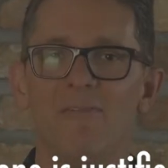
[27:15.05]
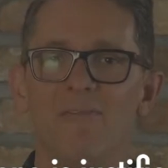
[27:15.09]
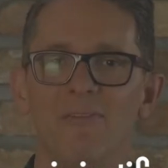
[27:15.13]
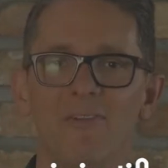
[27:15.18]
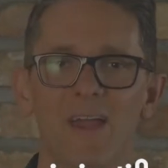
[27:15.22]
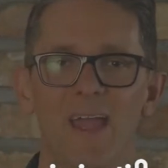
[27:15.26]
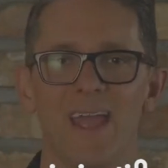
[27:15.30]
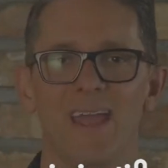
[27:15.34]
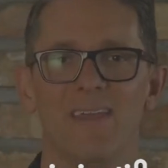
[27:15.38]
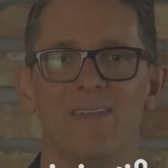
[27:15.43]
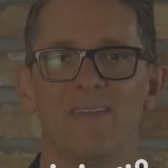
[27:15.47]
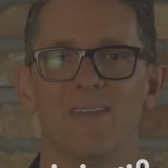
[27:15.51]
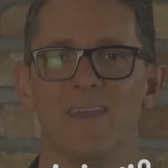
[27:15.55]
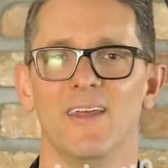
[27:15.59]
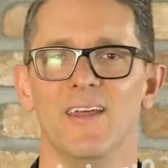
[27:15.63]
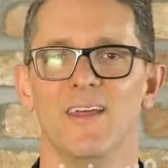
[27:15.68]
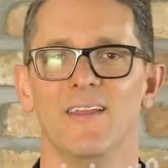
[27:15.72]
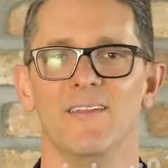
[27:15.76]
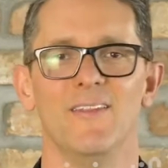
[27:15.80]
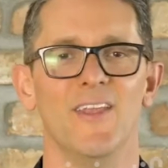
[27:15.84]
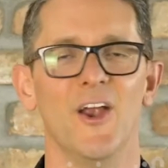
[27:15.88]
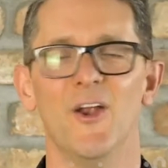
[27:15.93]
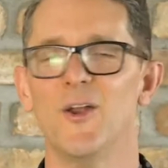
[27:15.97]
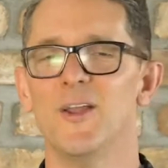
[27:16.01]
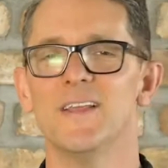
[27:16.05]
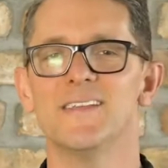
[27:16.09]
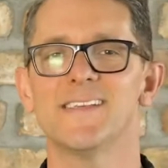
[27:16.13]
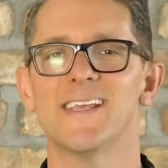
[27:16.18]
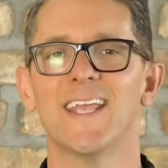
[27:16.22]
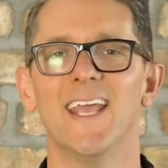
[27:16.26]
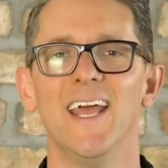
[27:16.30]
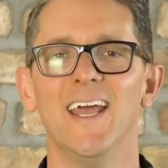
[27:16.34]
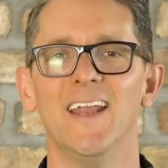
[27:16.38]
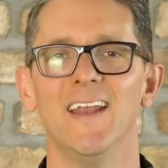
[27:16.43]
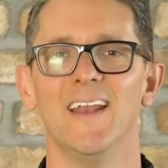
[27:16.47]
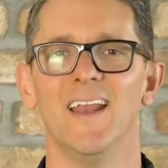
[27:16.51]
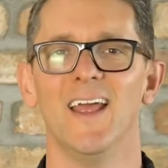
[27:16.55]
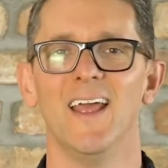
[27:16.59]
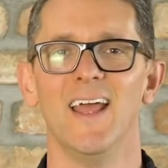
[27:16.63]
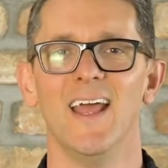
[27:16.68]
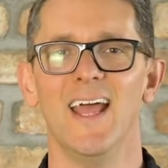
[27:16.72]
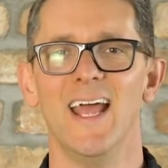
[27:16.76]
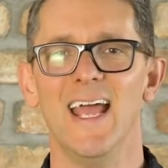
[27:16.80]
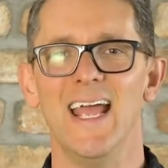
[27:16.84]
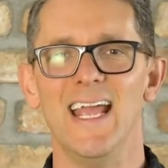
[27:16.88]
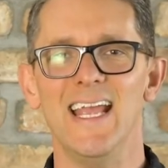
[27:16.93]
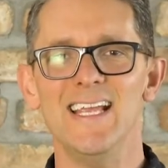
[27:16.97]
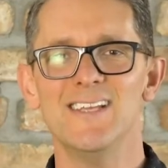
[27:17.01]
faith. There it is again.
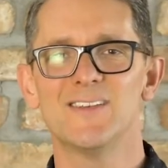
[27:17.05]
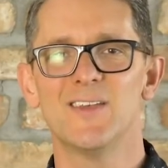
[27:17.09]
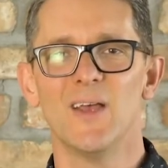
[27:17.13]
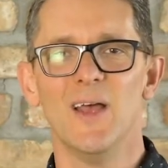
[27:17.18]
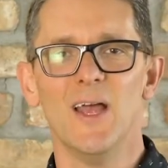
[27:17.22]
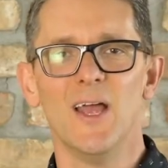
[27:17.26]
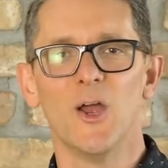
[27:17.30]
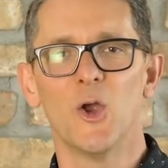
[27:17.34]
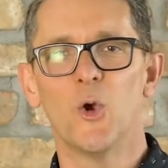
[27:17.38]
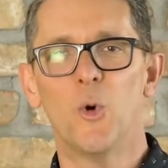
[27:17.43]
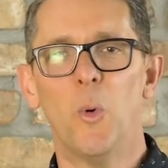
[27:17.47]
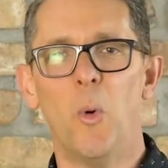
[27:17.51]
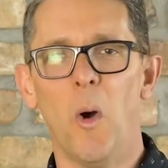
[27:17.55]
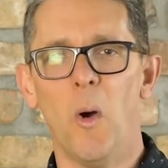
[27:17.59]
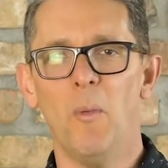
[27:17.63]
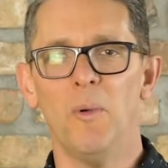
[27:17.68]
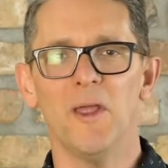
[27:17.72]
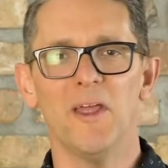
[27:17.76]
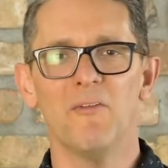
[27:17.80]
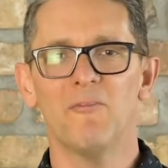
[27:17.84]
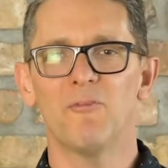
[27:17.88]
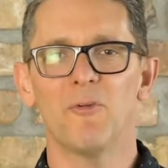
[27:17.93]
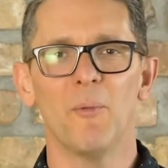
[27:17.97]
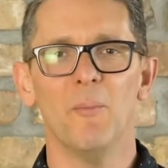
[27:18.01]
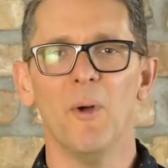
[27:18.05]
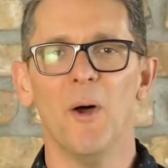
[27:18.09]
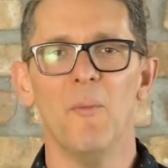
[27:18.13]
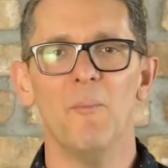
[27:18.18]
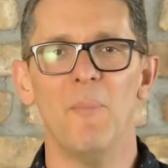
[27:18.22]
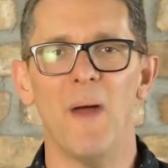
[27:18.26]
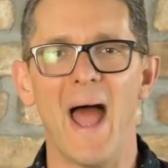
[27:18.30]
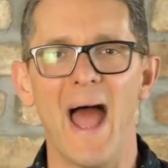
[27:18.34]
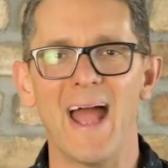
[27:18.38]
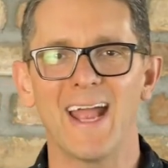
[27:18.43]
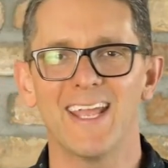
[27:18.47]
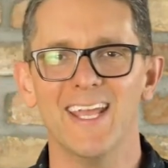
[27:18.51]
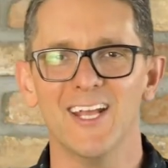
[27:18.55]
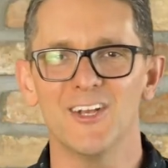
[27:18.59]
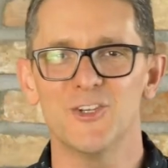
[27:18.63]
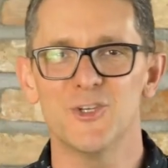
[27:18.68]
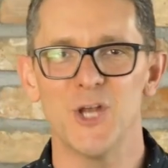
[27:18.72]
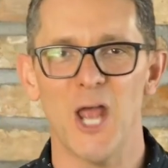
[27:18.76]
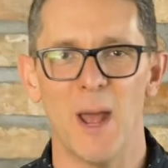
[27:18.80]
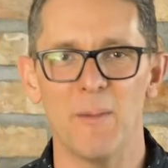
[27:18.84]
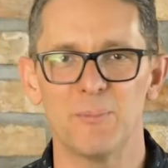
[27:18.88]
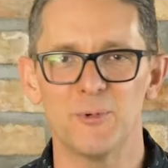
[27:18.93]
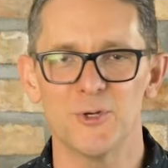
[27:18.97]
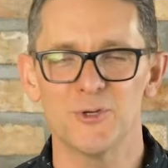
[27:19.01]
He's quoting from Habakkuk
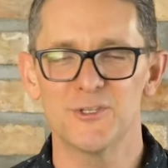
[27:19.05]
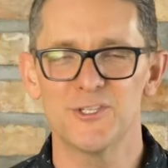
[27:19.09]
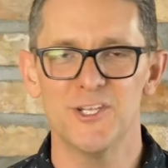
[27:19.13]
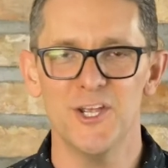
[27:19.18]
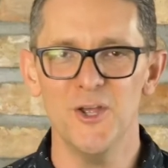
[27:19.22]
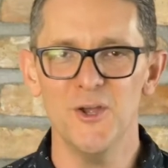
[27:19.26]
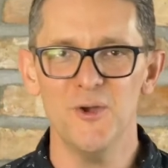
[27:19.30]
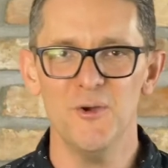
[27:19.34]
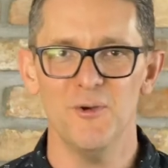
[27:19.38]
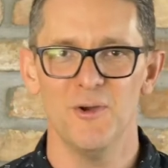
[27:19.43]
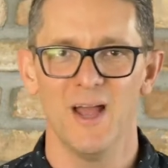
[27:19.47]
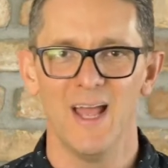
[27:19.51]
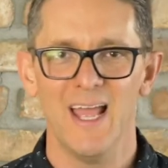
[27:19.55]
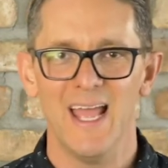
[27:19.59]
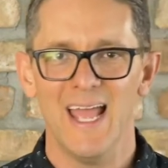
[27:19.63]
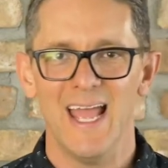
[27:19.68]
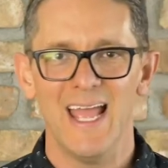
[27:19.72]
chapter 2.